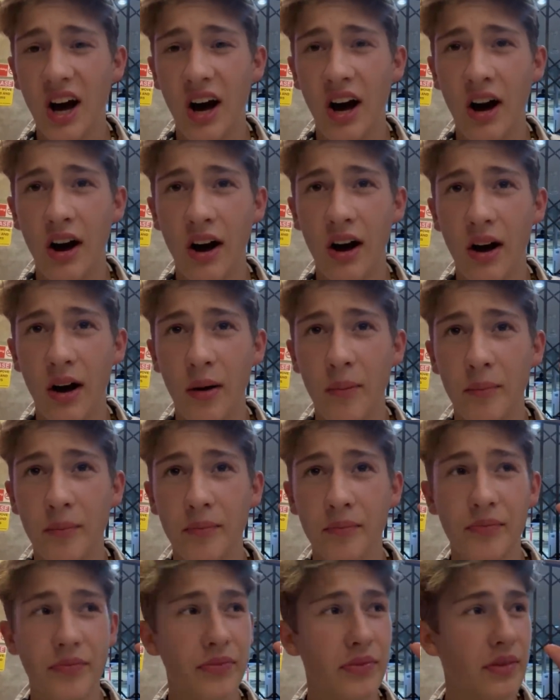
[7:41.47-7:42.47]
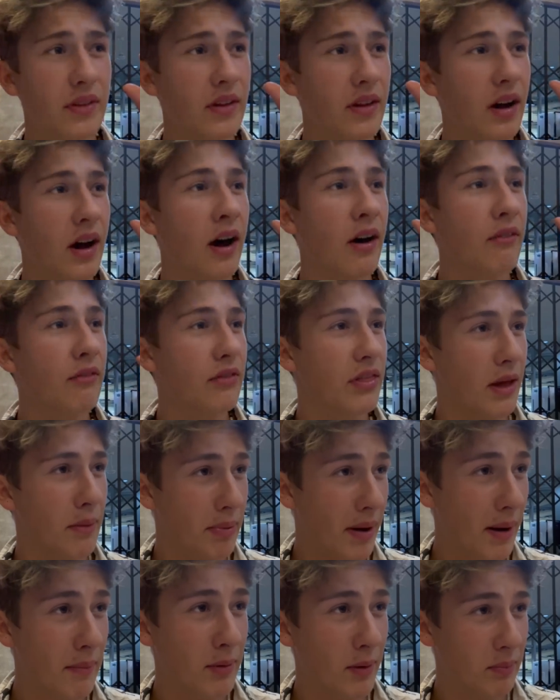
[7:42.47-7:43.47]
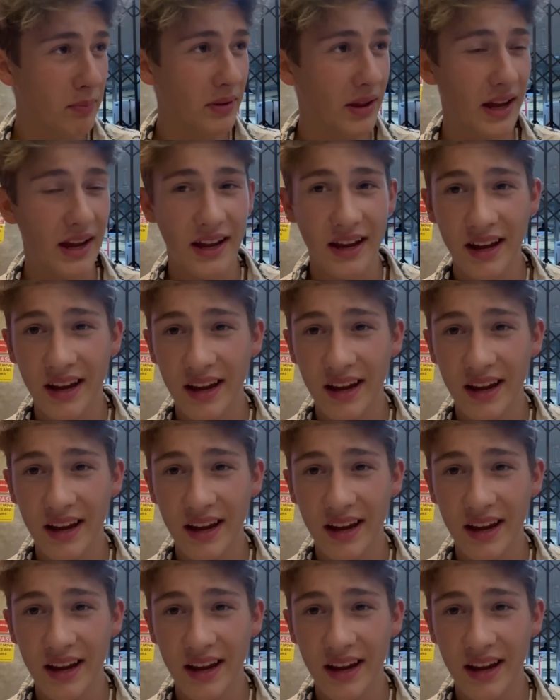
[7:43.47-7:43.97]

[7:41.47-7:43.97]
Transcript: of the pepper plant.